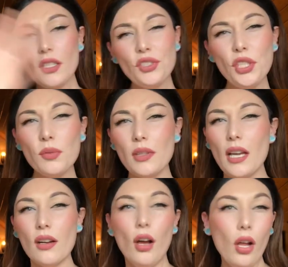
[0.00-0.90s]
just
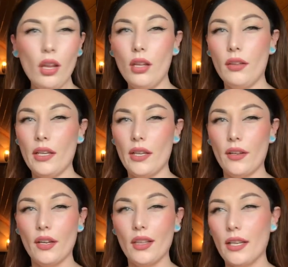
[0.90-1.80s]
without all the
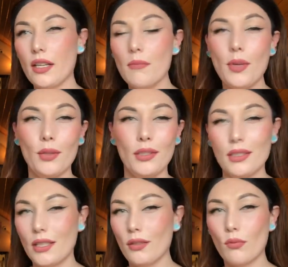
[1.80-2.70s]
other like components
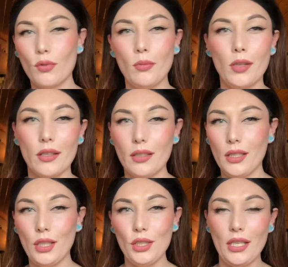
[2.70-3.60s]
like the rhubarb, the
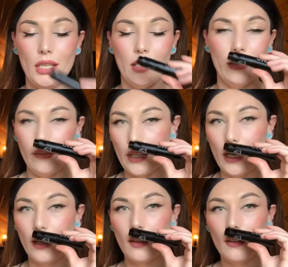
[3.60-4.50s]
lychee, any of
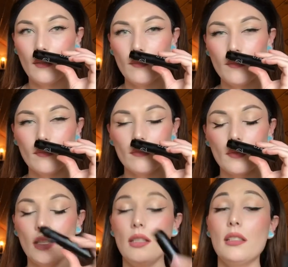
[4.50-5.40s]
that.
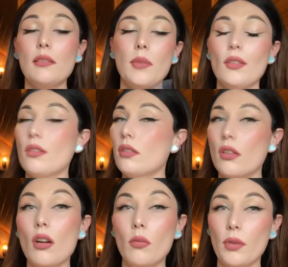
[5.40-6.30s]
And it smells
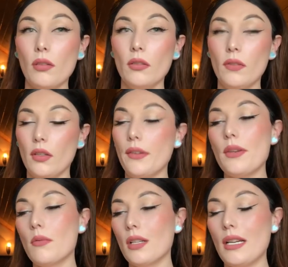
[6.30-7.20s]
so beautiful. If
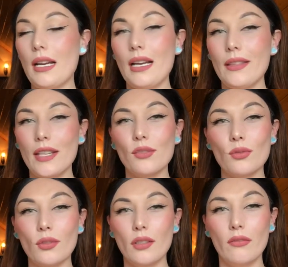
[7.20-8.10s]
you want to add that
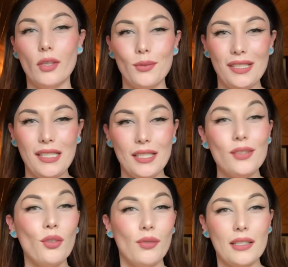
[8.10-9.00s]
sort of rosiness
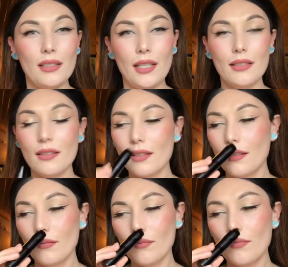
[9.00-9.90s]
to a scent,
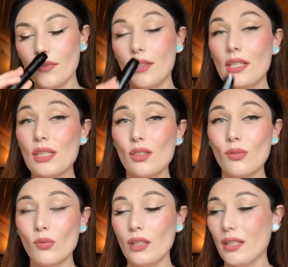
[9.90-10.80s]
and this is a
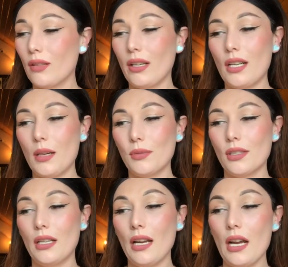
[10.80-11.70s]
really great option,
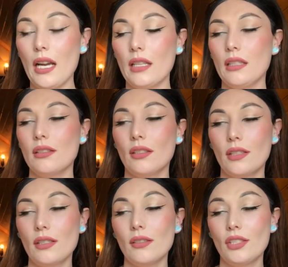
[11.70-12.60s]
I highly
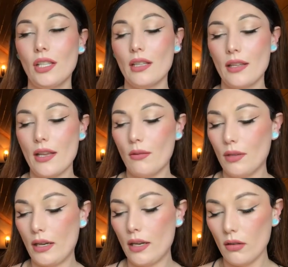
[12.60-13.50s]
suggest checking that
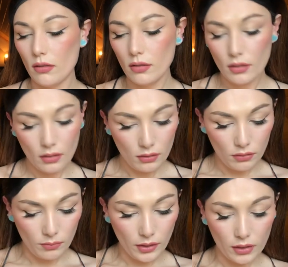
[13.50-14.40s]
one out.
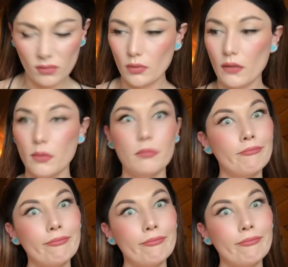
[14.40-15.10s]
There goes one of them.